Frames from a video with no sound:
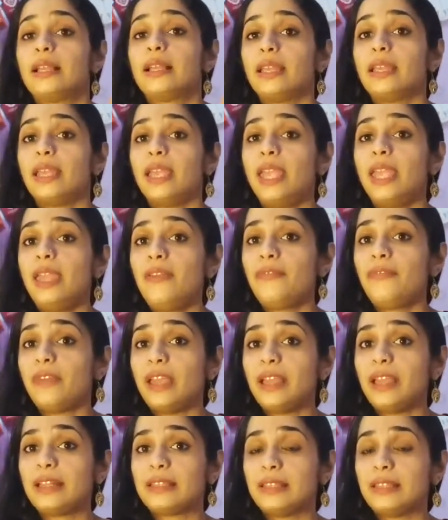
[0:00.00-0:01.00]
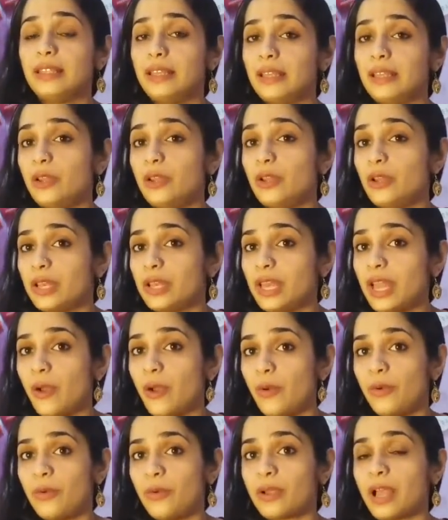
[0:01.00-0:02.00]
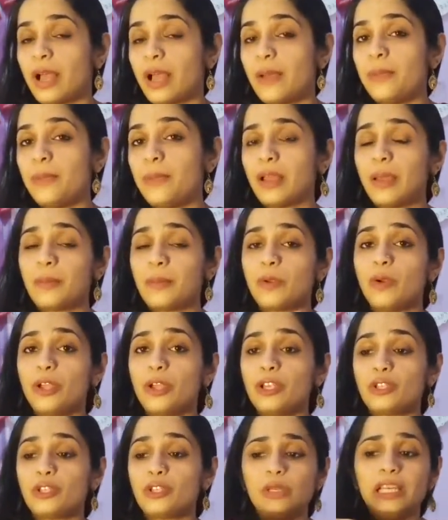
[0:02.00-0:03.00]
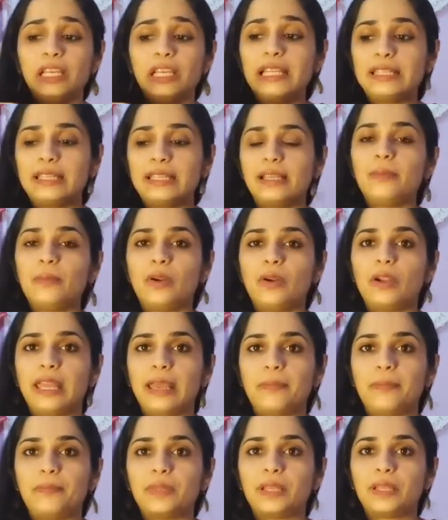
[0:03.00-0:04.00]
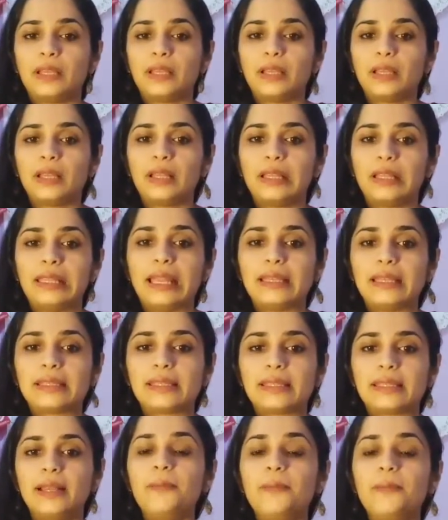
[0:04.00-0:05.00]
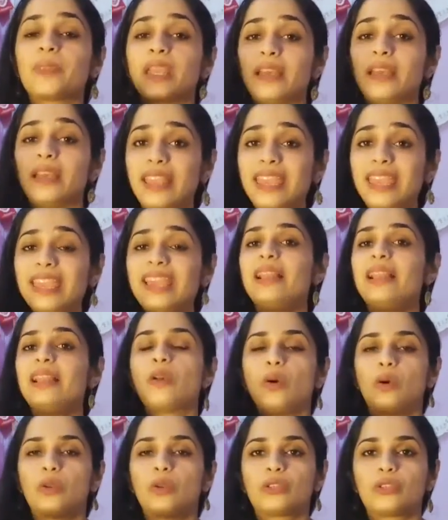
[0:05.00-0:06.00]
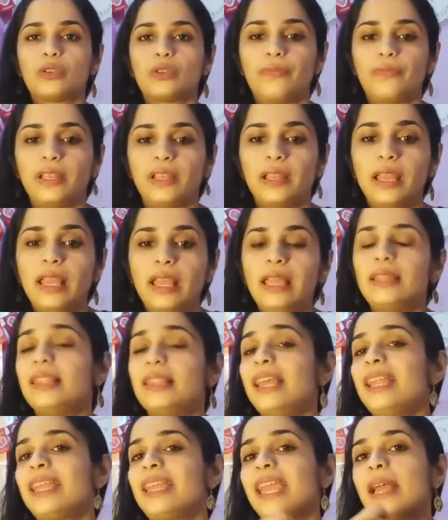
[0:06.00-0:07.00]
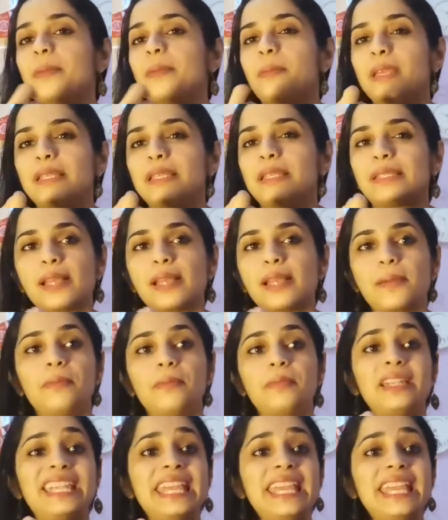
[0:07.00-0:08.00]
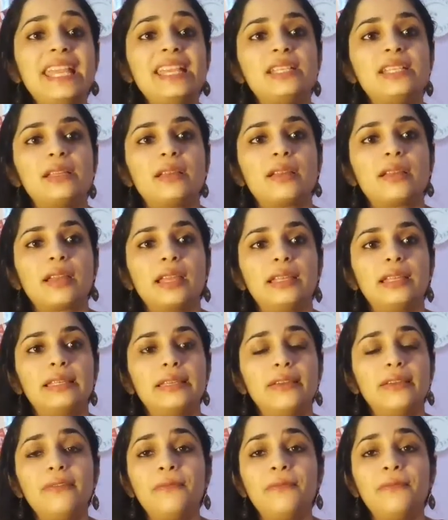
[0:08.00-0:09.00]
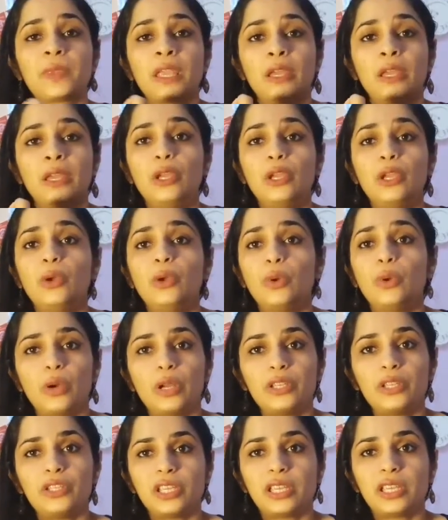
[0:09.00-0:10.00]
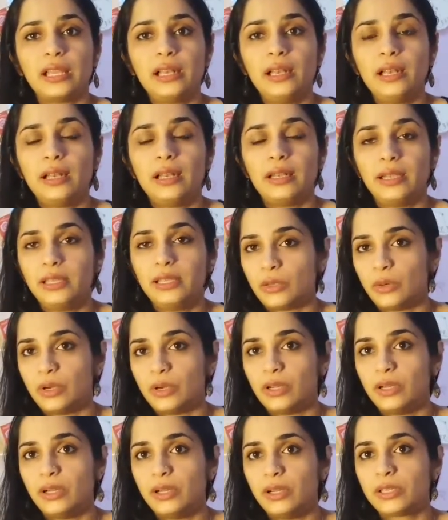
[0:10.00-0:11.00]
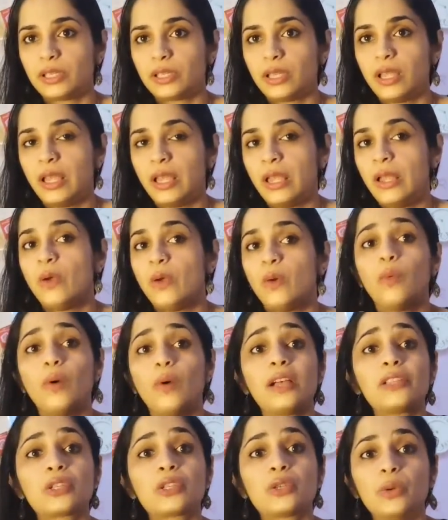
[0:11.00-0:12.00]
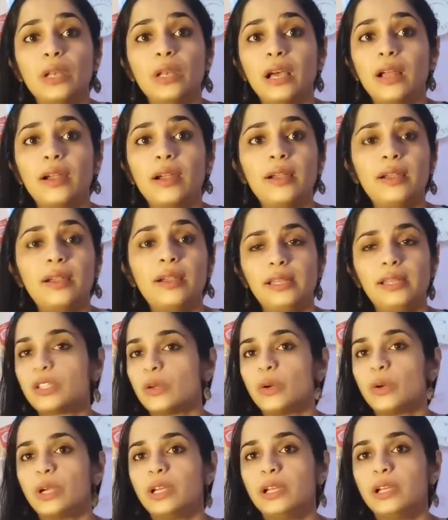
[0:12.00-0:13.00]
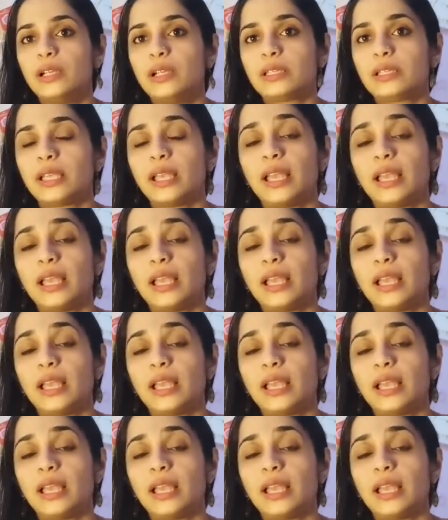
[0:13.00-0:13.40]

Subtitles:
If it, now, I mean, I'm going to little more depth, that is the real cause of it. There can be some degenerative neurological disorders, vascular disorders,